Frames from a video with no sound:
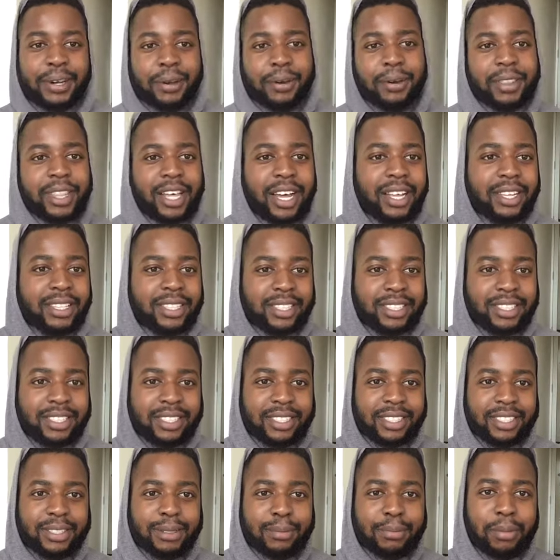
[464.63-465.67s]

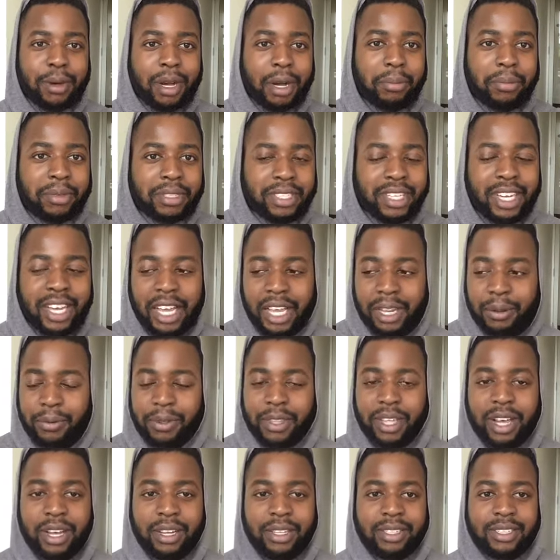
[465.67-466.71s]
without mom and dad,
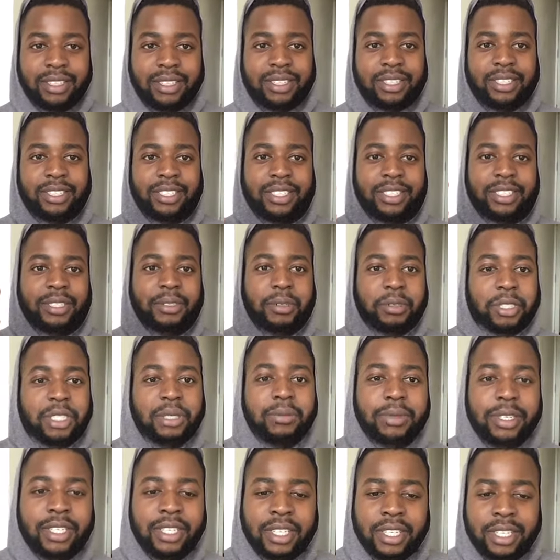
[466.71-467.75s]
without
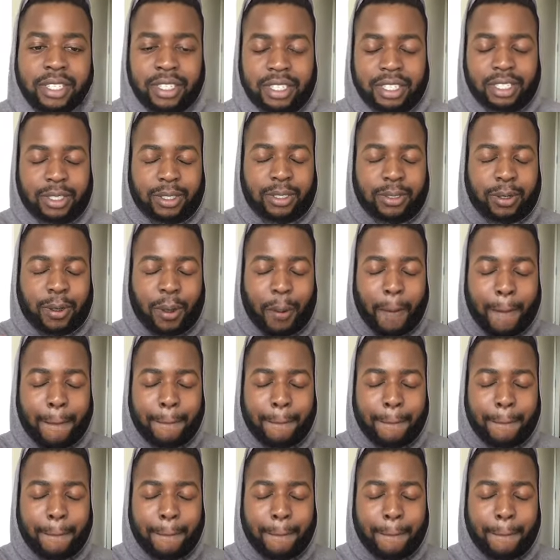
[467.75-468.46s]
social media, just